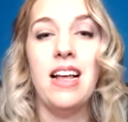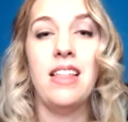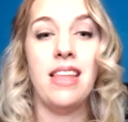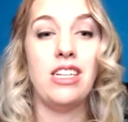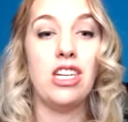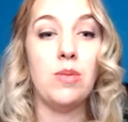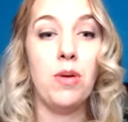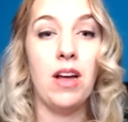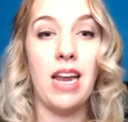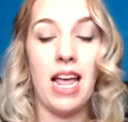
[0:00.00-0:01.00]
then just
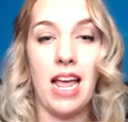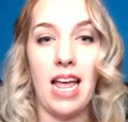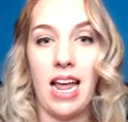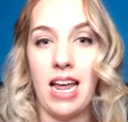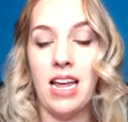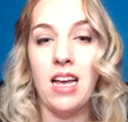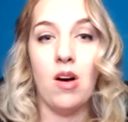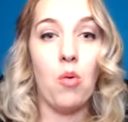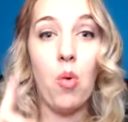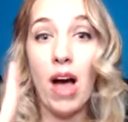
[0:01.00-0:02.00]
put a
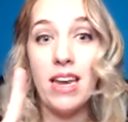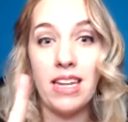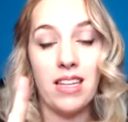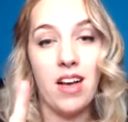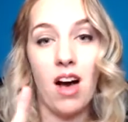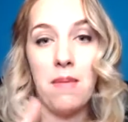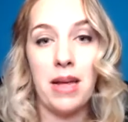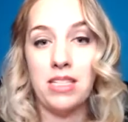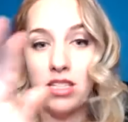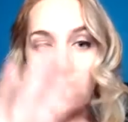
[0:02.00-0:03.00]
one in the
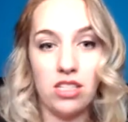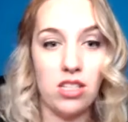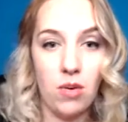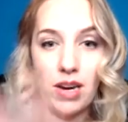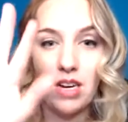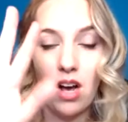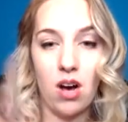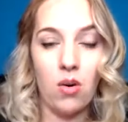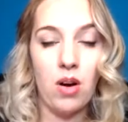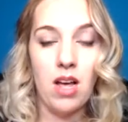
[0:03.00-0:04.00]
comments just so I
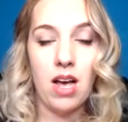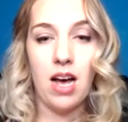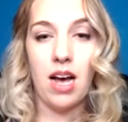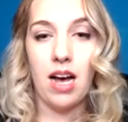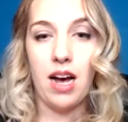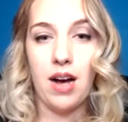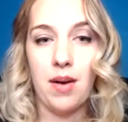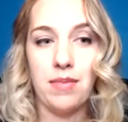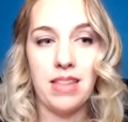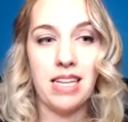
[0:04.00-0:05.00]
know
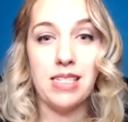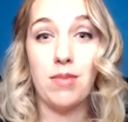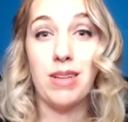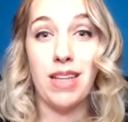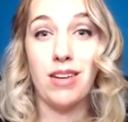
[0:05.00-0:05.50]
that that's something that you're